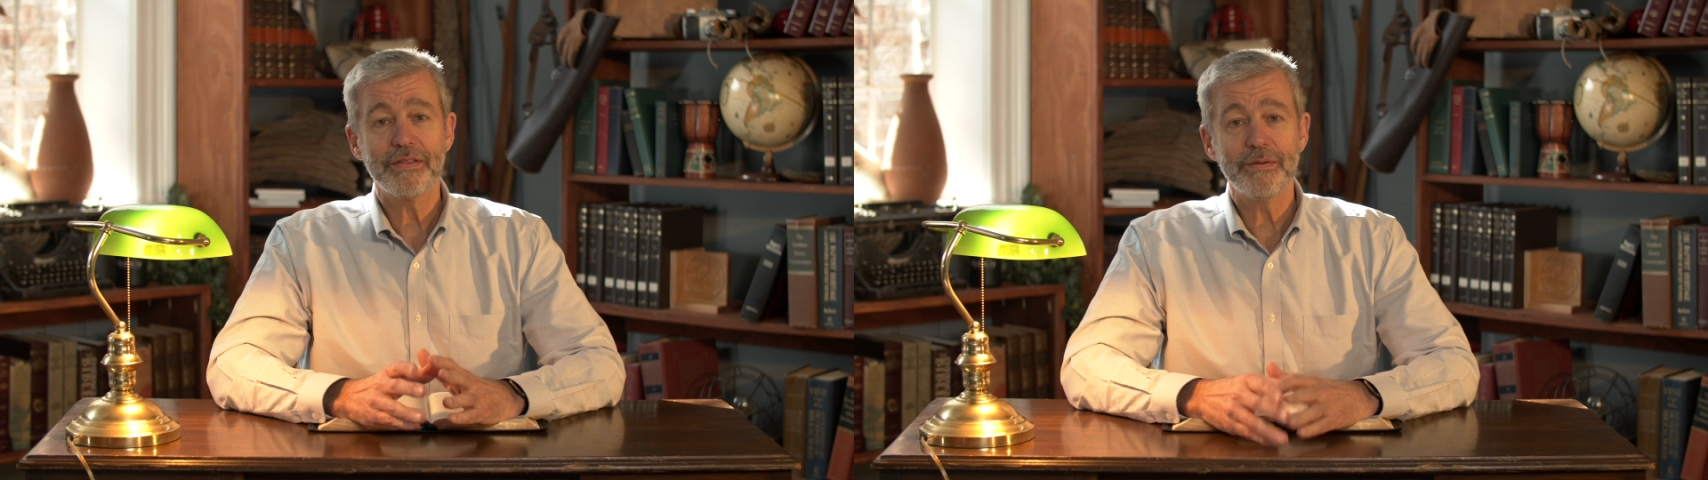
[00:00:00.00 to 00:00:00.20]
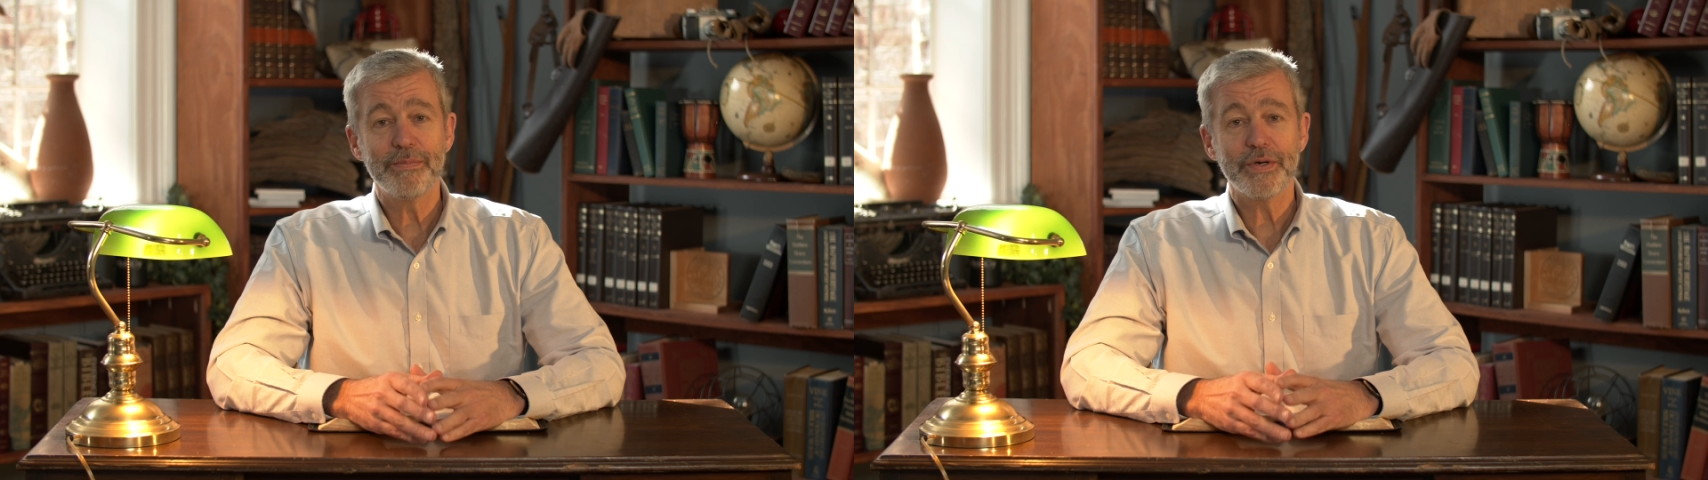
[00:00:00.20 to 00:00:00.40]

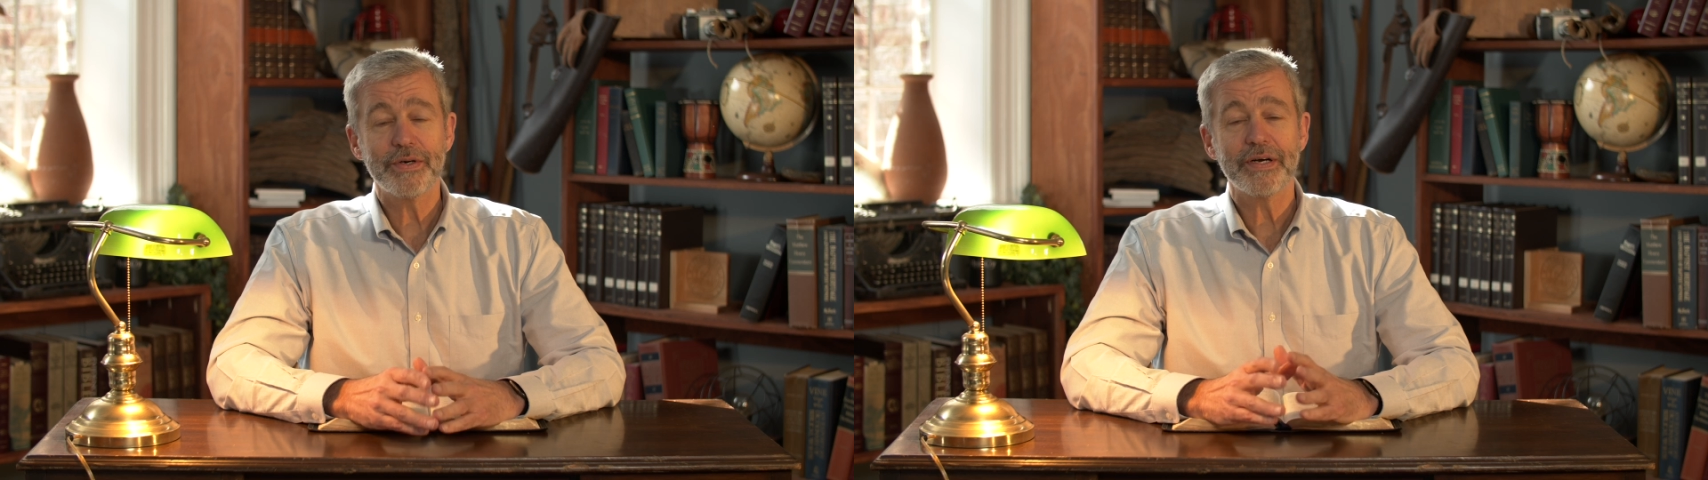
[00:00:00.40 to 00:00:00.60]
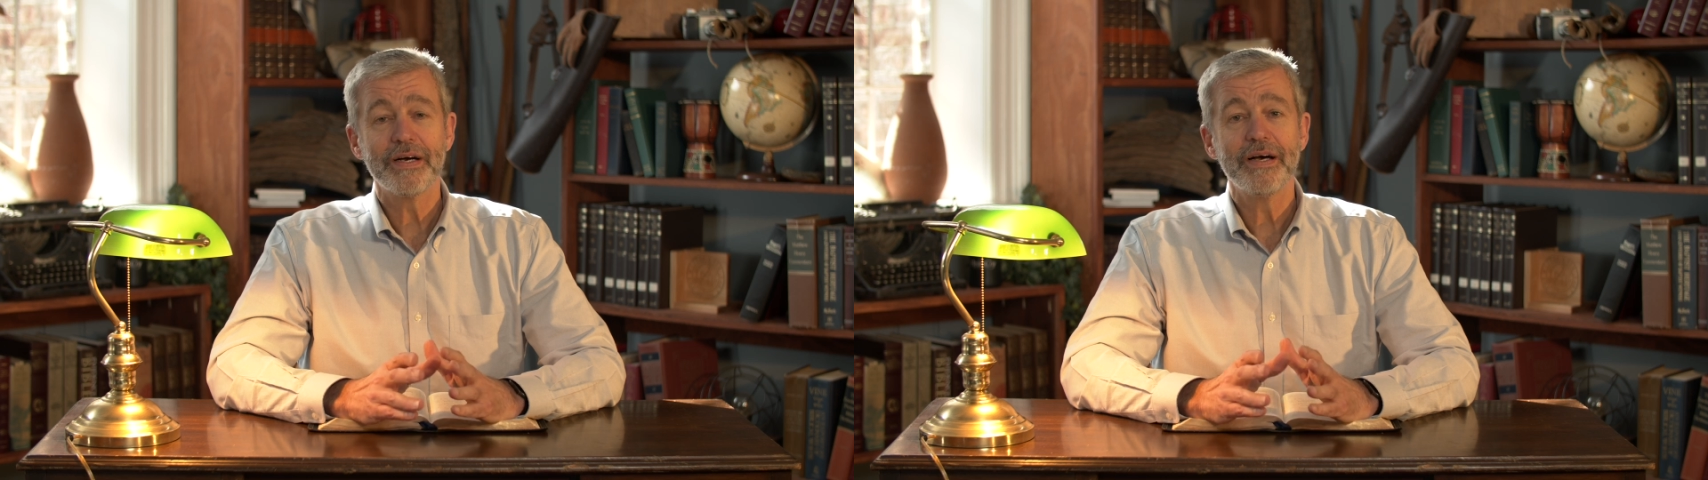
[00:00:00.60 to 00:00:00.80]
the
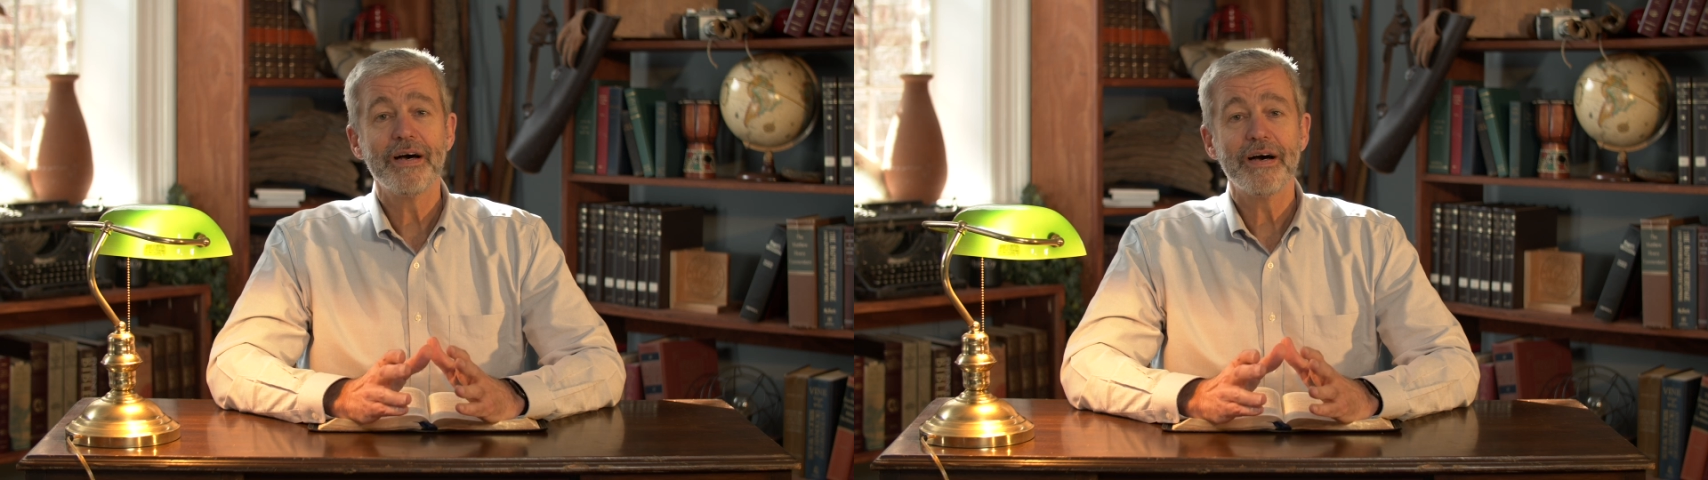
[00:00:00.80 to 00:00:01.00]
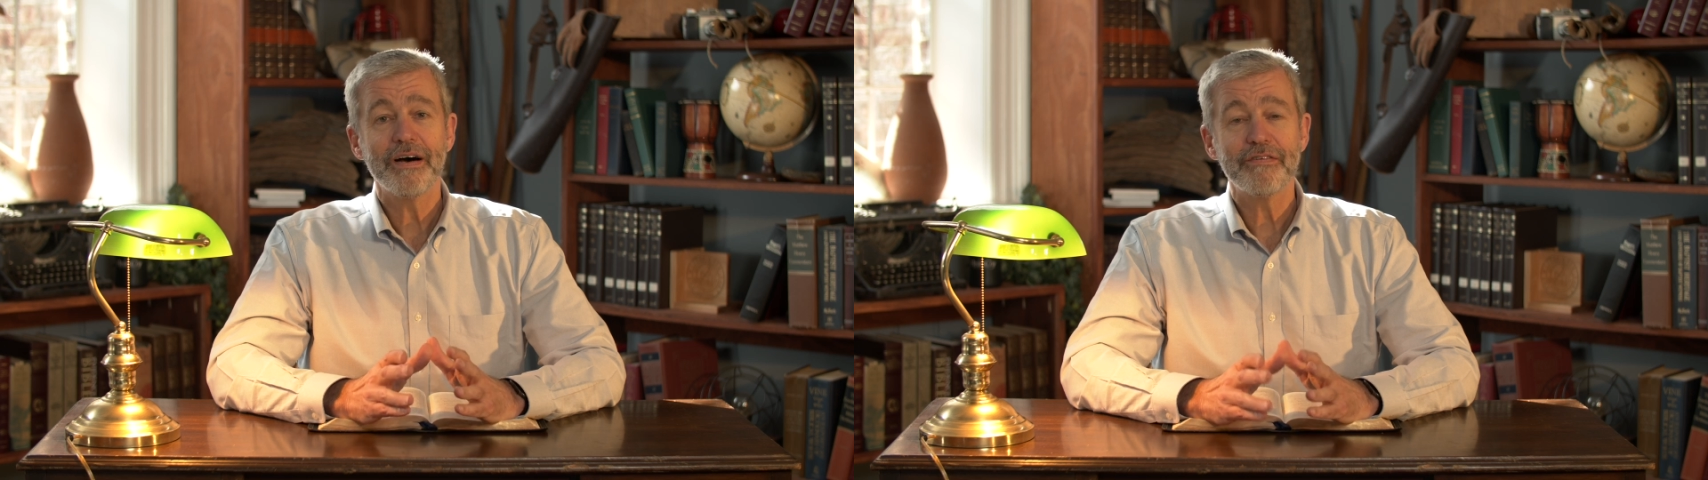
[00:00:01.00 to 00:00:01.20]
book
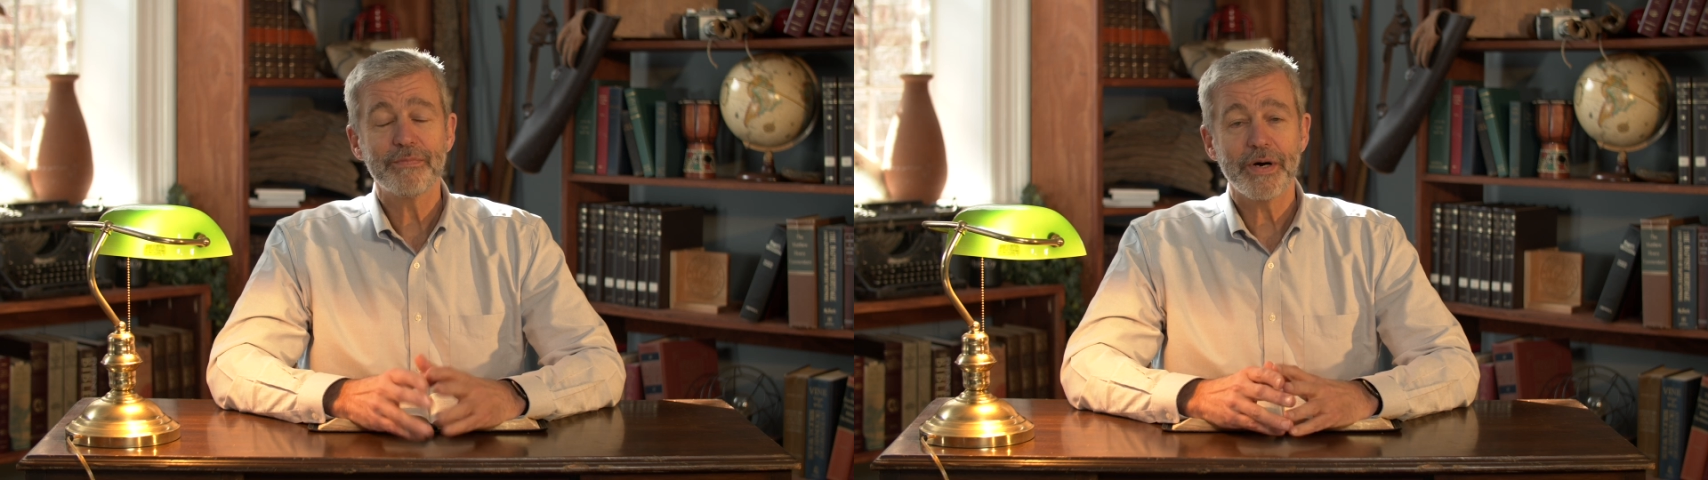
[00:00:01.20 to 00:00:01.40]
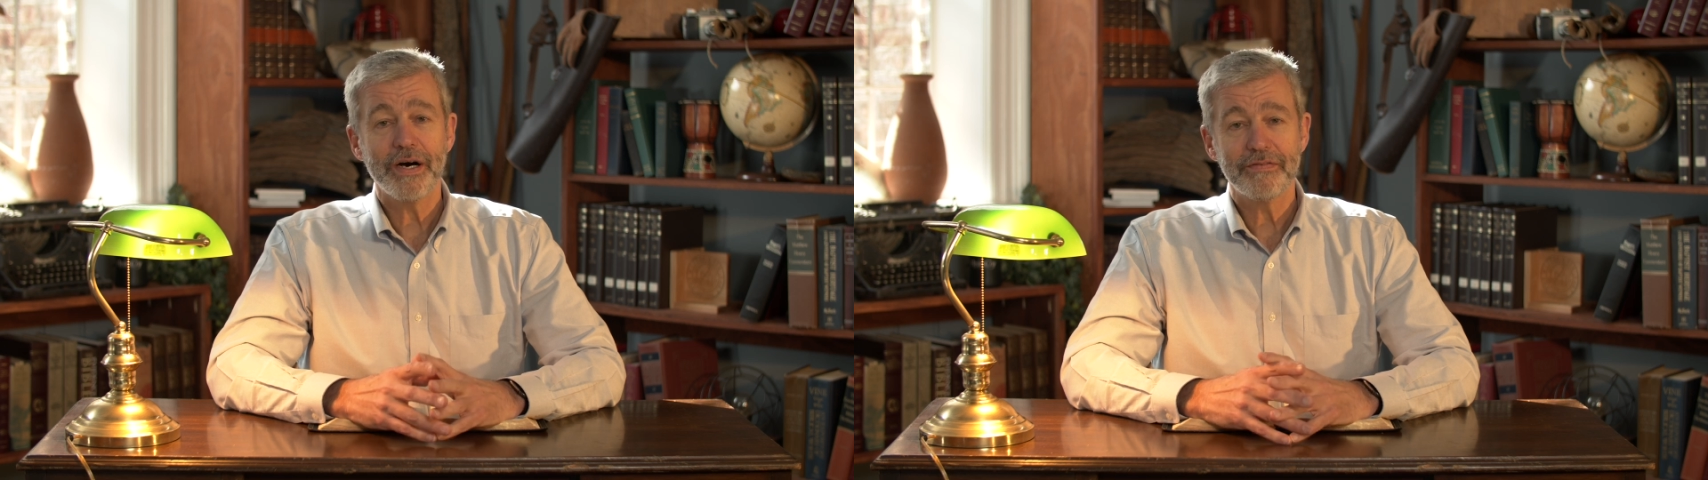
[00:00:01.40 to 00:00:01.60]

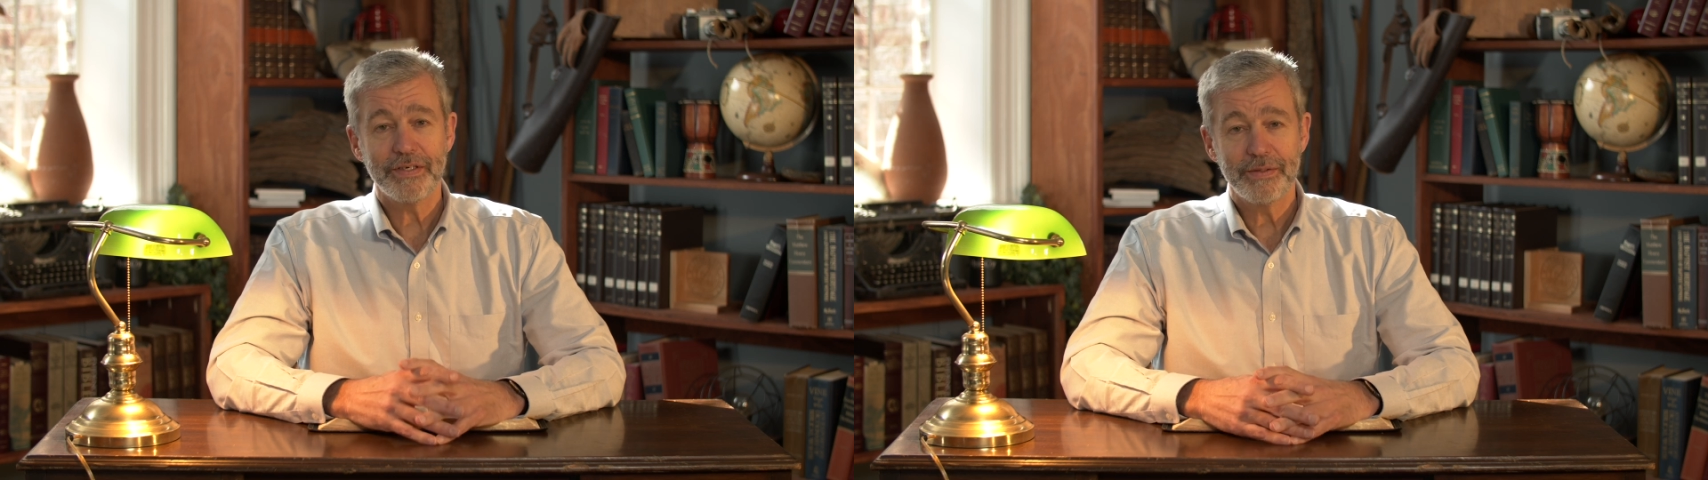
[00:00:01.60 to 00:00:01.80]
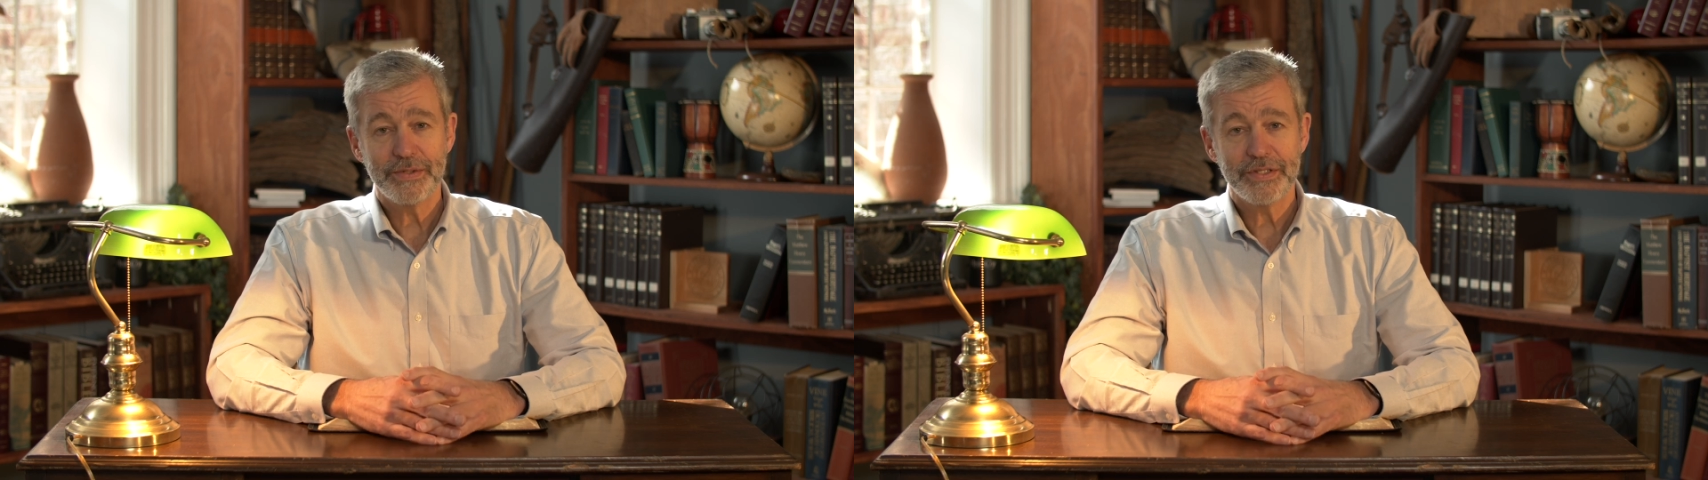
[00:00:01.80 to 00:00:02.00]
of
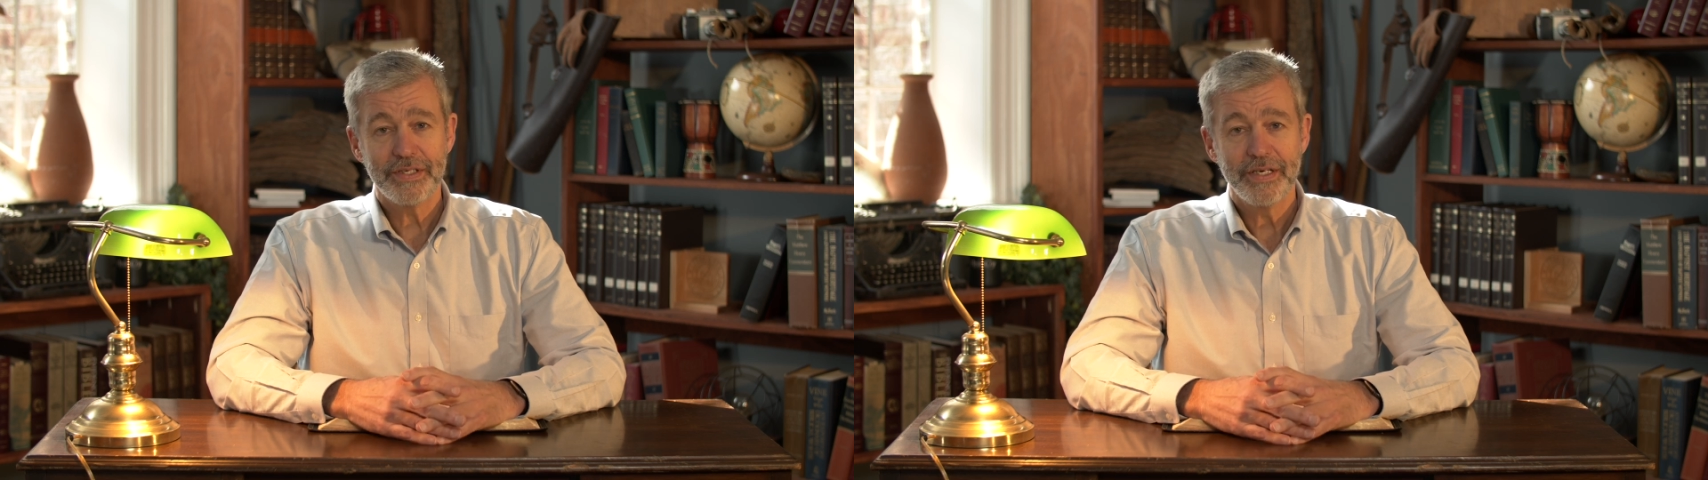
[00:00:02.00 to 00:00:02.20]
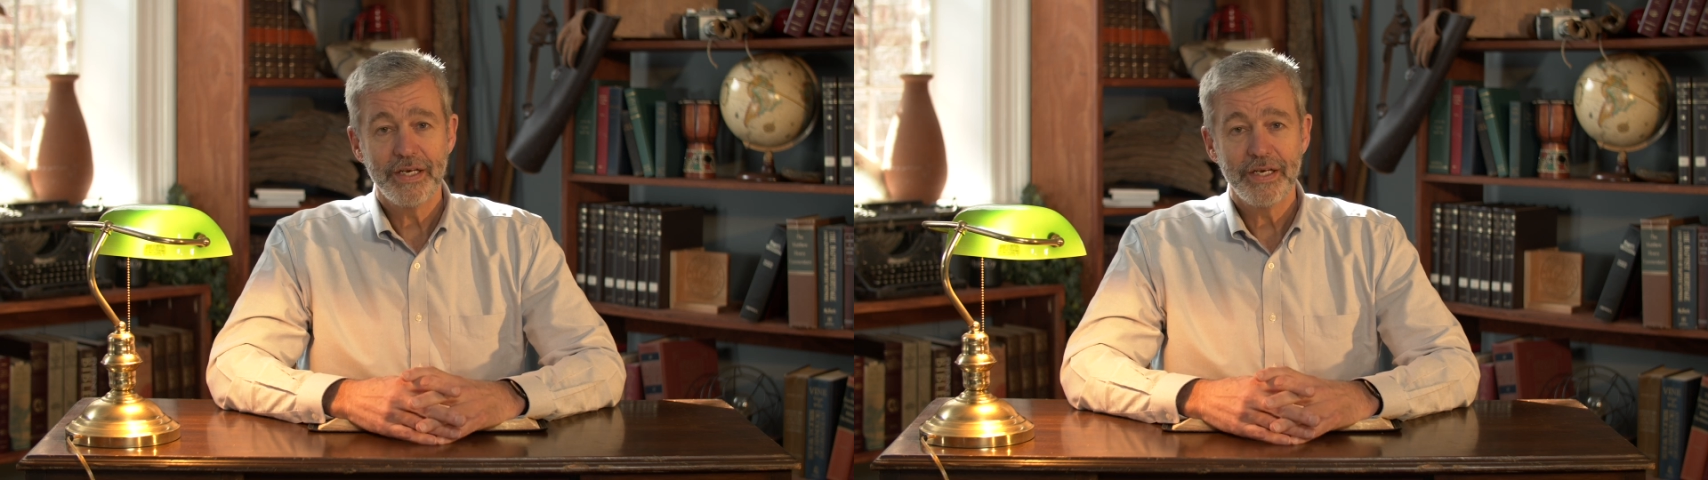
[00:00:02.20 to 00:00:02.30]
Proverbs.